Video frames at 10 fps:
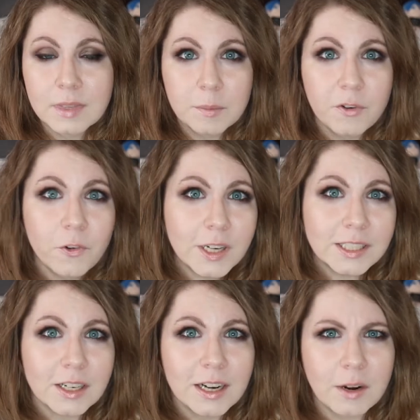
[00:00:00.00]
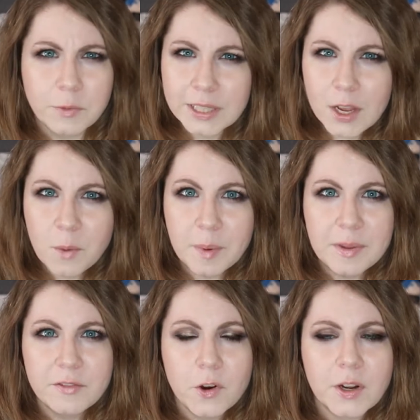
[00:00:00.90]
Before I start, I really hope I'm
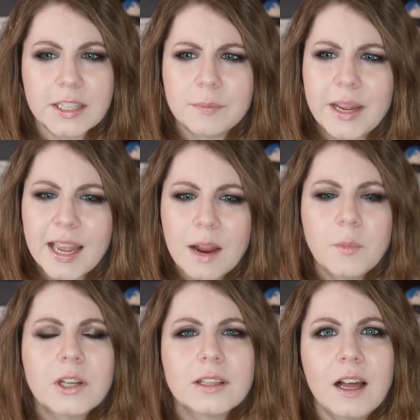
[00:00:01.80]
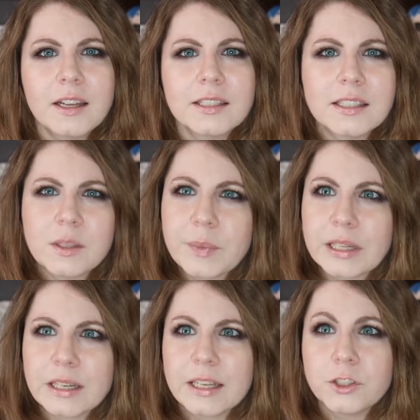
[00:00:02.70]
in focus. My camera lost its
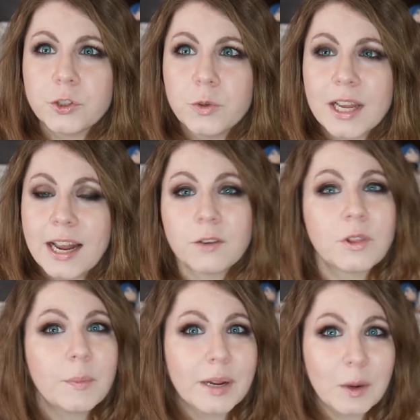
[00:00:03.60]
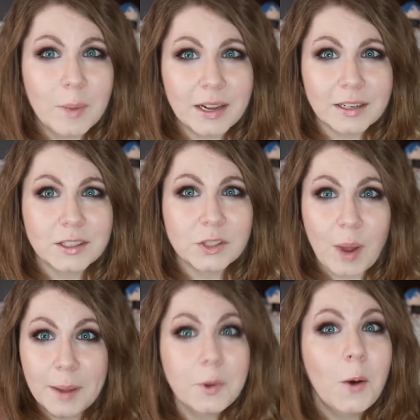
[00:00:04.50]
ability to connect with the bigger monitor, so
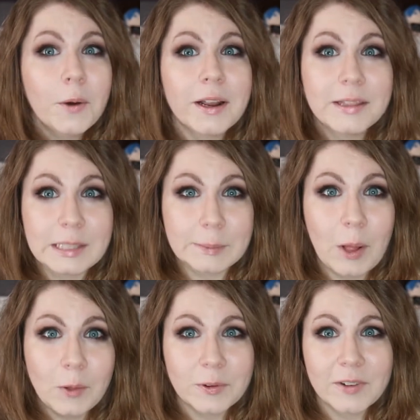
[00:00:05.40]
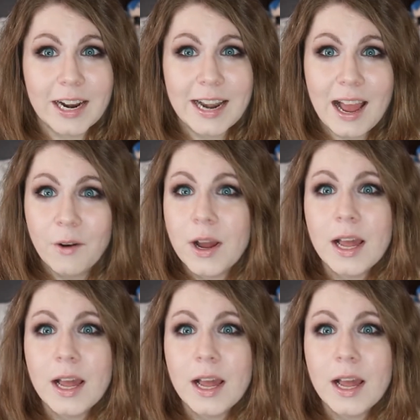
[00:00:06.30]
I'm going on the small one right now.